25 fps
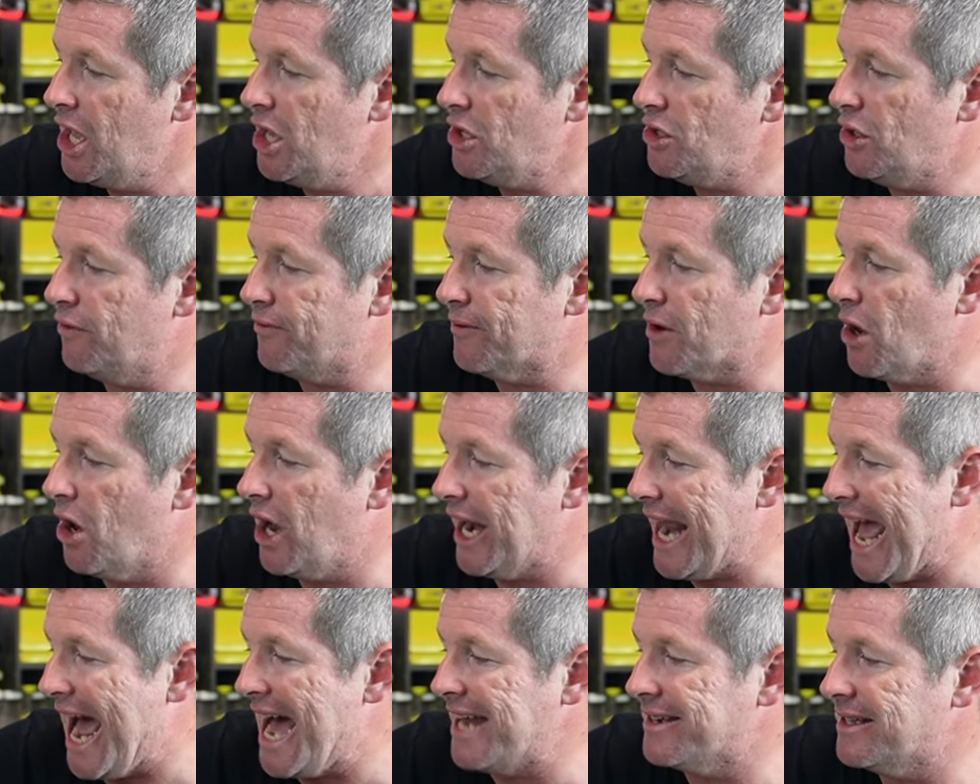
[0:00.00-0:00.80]
you've
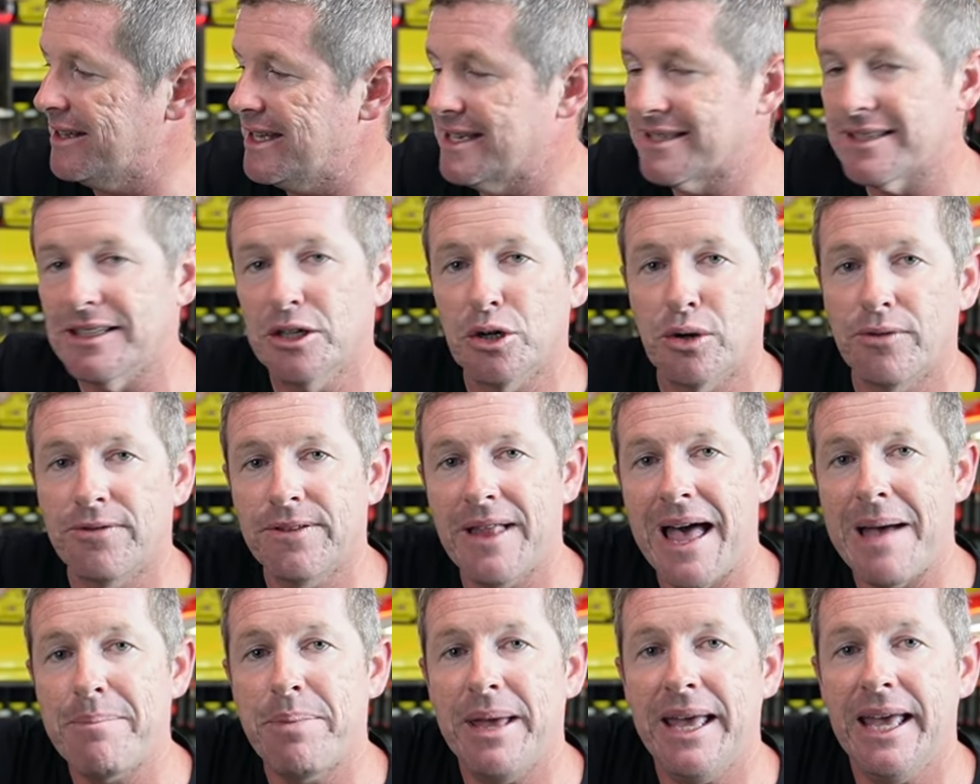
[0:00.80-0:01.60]
got under this little
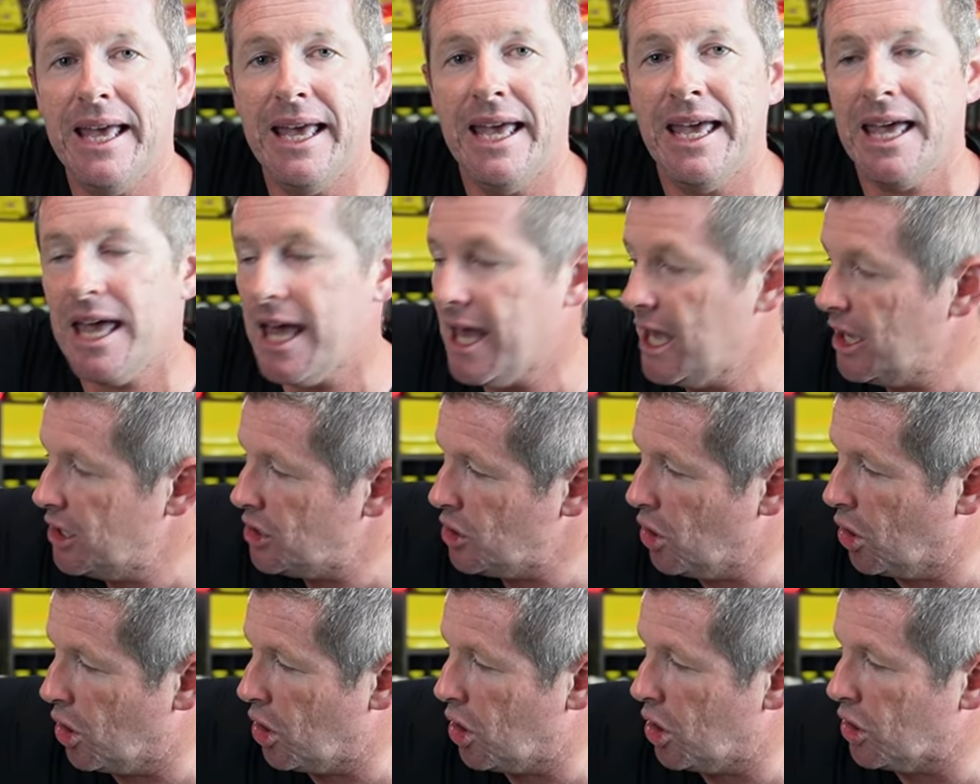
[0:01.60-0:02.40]
flap here,
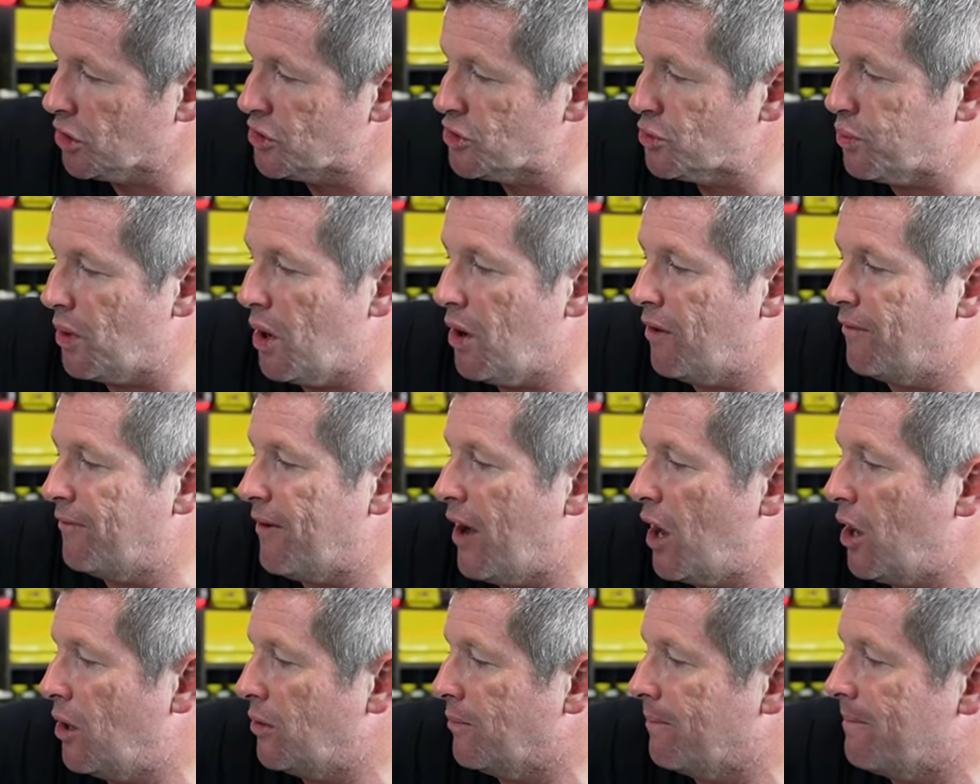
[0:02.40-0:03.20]
your
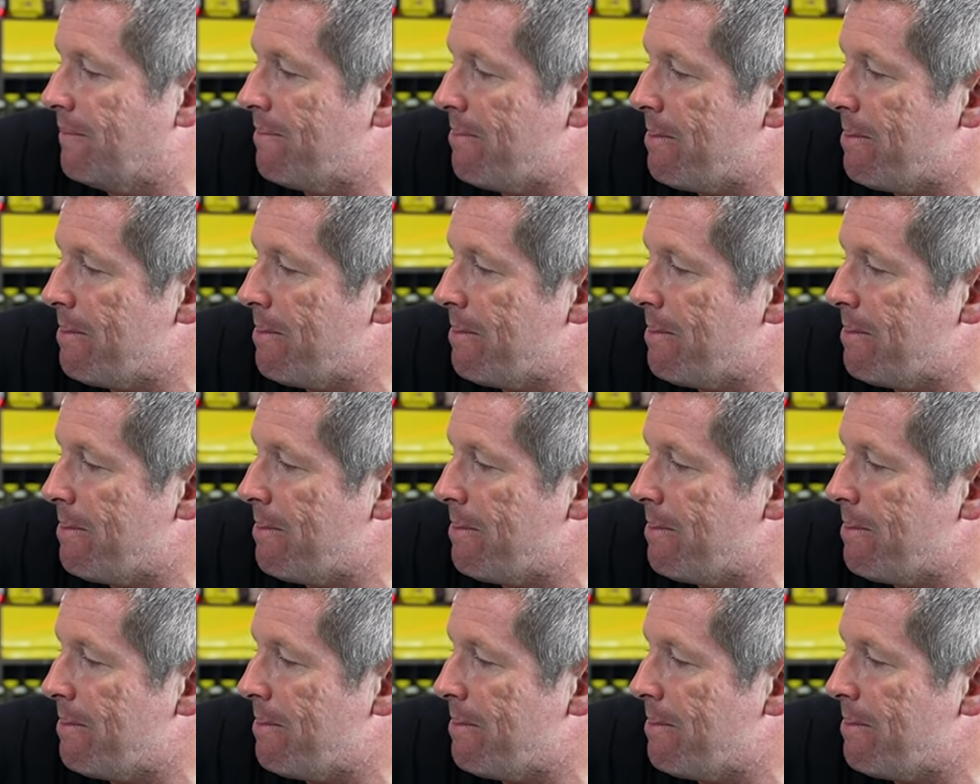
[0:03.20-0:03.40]
12-volt